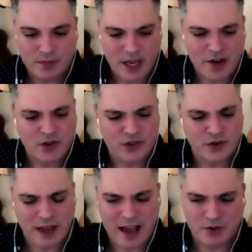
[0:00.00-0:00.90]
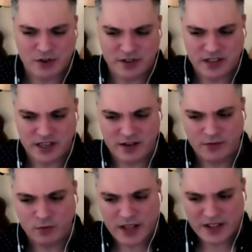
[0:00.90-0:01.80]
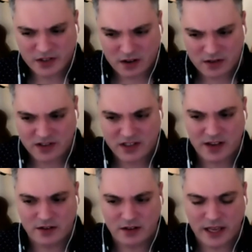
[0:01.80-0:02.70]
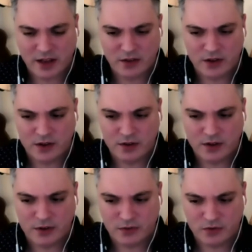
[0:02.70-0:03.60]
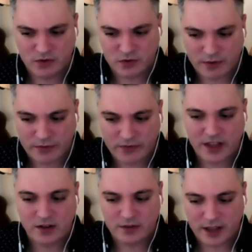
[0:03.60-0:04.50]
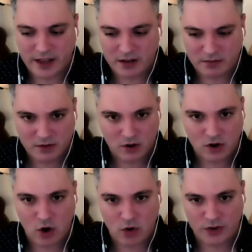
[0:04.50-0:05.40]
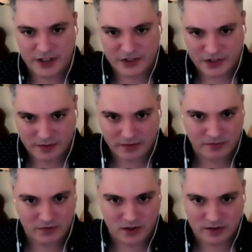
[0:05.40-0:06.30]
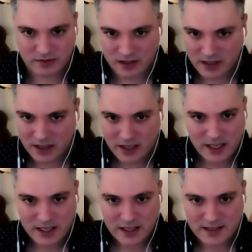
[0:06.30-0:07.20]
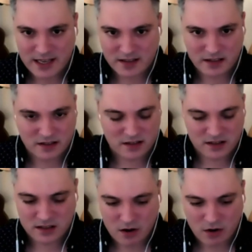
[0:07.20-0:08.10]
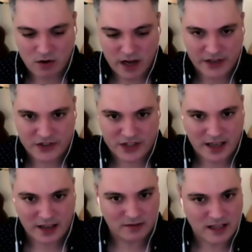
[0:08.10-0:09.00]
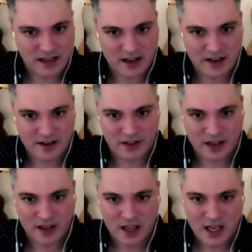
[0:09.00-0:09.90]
also capturing the sound of winter, the sound of, like, the sort of feel of, like, coldness, of sort of desolate snow, ice, that kind of thing.